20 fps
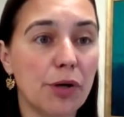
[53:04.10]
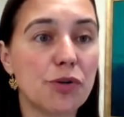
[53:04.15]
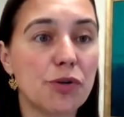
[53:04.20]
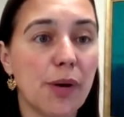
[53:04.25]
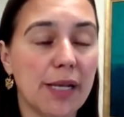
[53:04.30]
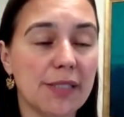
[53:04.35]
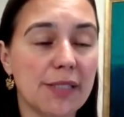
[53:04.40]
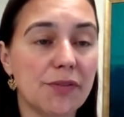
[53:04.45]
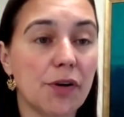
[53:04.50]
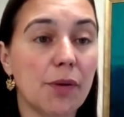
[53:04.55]

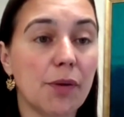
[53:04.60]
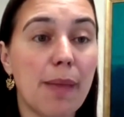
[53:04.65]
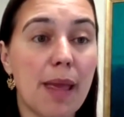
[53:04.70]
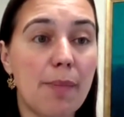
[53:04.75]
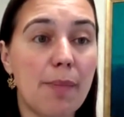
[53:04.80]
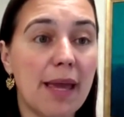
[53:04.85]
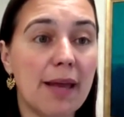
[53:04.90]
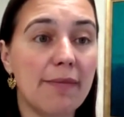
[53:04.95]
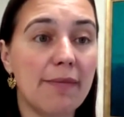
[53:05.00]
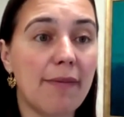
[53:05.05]
transfer may
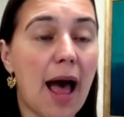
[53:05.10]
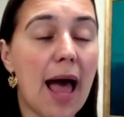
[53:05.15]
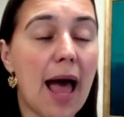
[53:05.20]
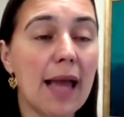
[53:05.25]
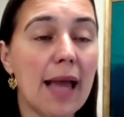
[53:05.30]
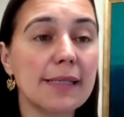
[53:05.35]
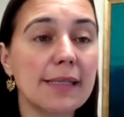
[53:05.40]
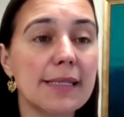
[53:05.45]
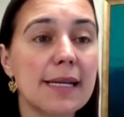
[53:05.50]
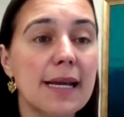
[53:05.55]
be
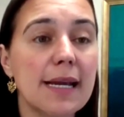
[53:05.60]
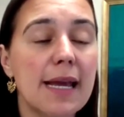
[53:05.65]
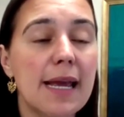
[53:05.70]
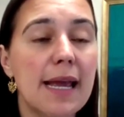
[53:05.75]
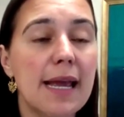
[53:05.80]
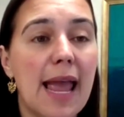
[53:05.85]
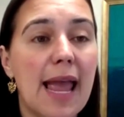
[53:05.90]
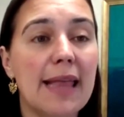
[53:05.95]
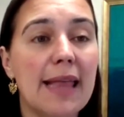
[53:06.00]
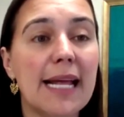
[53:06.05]
advised,
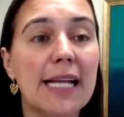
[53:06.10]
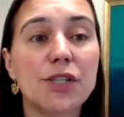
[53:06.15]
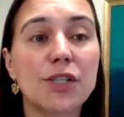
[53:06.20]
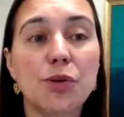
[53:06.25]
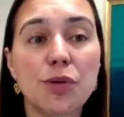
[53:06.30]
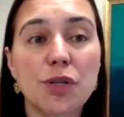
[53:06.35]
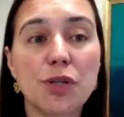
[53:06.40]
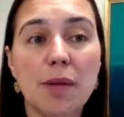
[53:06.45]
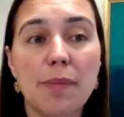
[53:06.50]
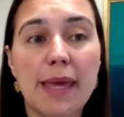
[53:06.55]
and that's
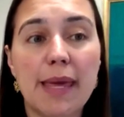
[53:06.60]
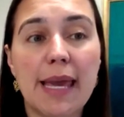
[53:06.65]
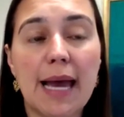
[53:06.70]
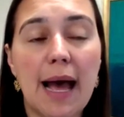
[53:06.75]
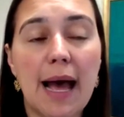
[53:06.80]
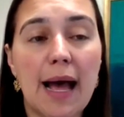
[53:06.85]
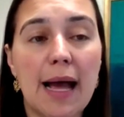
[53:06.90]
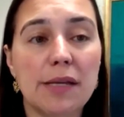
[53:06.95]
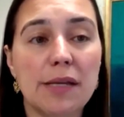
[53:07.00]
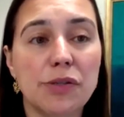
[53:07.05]
usually
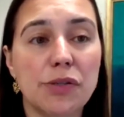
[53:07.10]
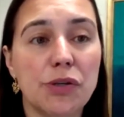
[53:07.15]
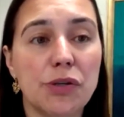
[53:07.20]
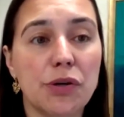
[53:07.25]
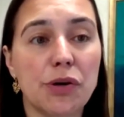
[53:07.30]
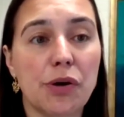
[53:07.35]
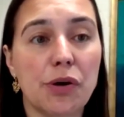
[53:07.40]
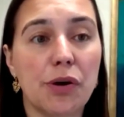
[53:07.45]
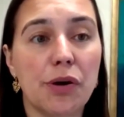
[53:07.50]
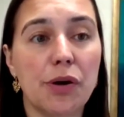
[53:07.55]
because
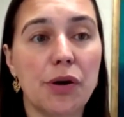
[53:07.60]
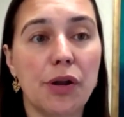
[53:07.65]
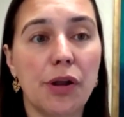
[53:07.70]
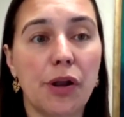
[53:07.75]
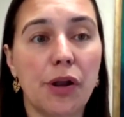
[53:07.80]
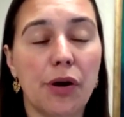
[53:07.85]
your